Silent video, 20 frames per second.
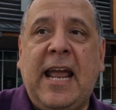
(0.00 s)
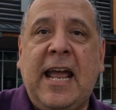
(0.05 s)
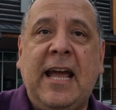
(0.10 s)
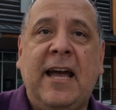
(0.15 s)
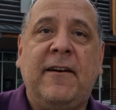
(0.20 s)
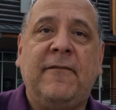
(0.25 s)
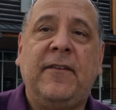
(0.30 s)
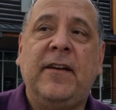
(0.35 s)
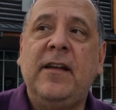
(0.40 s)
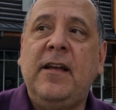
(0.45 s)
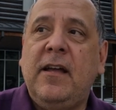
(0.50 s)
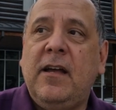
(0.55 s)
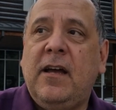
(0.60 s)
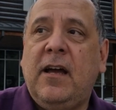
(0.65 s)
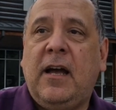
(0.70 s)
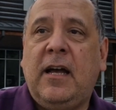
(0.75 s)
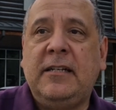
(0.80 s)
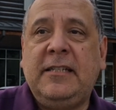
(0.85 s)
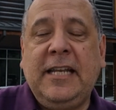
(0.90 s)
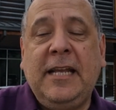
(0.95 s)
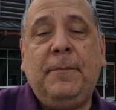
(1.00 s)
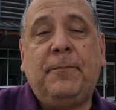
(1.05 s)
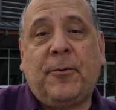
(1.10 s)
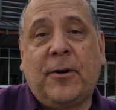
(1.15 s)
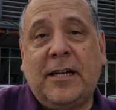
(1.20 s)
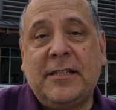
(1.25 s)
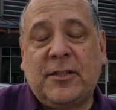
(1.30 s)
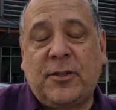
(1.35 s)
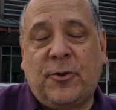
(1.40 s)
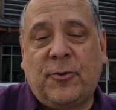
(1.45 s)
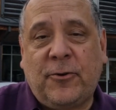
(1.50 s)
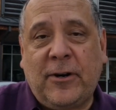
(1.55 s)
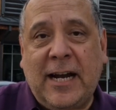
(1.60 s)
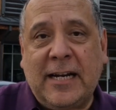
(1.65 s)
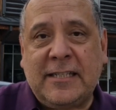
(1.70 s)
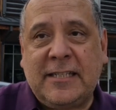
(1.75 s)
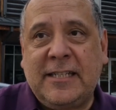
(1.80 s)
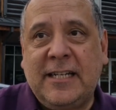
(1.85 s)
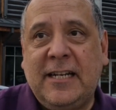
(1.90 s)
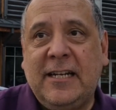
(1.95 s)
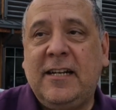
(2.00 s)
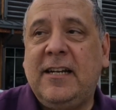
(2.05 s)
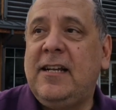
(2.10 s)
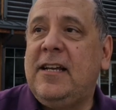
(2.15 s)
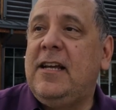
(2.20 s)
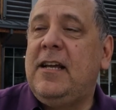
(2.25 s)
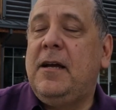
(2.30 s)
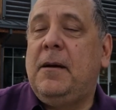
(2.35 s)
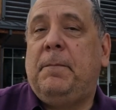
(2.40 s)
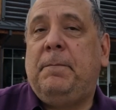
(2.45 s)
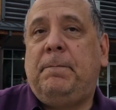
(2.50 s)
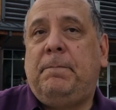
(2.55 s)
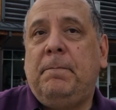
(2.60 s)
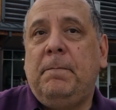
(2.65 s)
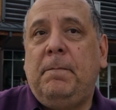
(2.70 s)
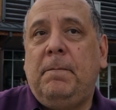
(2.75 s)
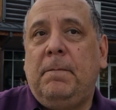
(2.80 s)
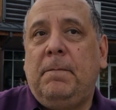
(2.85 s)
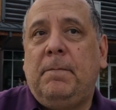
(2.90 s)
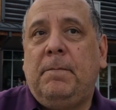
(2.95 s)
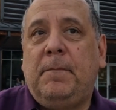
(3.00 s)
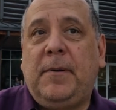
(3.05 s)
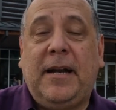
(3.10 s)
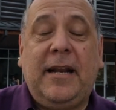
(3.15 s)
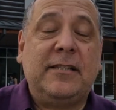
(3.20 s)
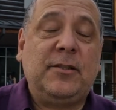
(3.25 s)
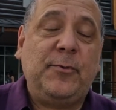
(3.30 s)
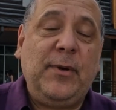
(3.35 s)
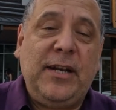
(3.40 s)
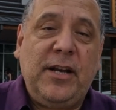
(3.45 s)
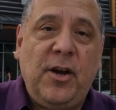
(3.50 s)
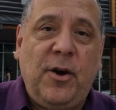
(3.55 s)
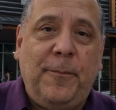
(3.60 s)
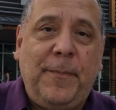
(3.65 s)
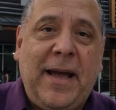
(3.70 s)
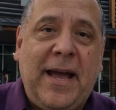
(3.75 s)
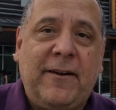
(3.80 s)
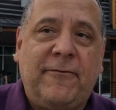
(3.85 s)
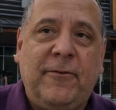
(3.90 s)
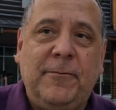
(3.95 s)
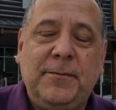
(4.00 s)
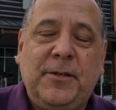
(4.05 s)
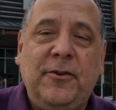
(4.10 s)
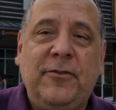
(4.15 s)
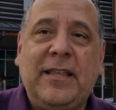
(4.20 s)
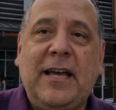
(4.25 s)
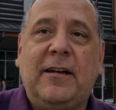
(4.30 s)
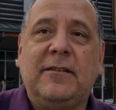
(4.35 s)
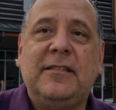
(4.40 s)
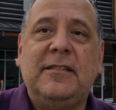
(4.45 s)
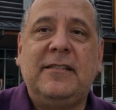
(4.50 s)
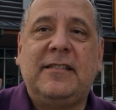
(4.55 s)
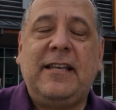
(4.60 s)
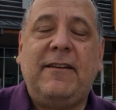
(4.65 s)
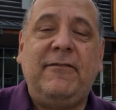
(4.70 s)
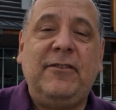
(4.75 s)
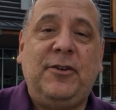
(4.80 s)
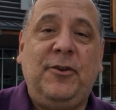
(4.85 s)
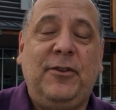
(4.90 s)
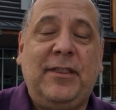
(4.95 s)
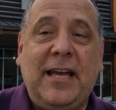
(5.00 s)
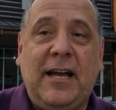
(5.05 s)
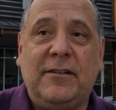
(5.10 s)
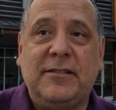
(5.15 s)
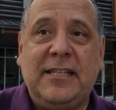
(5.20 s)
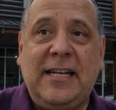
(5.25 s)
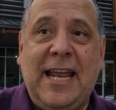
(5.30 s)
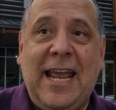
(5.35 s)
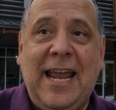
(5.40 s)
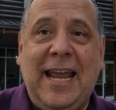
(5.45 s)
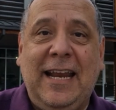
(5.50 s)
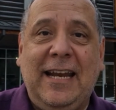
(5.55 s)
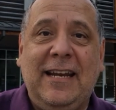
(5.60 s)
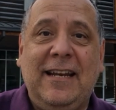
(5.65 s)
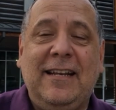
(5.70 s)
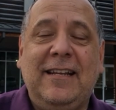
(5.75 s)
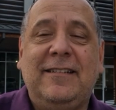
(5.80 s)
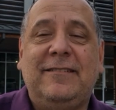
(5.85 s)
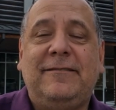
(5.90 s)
have a deep price correction. But as we know back from 2007, 2008,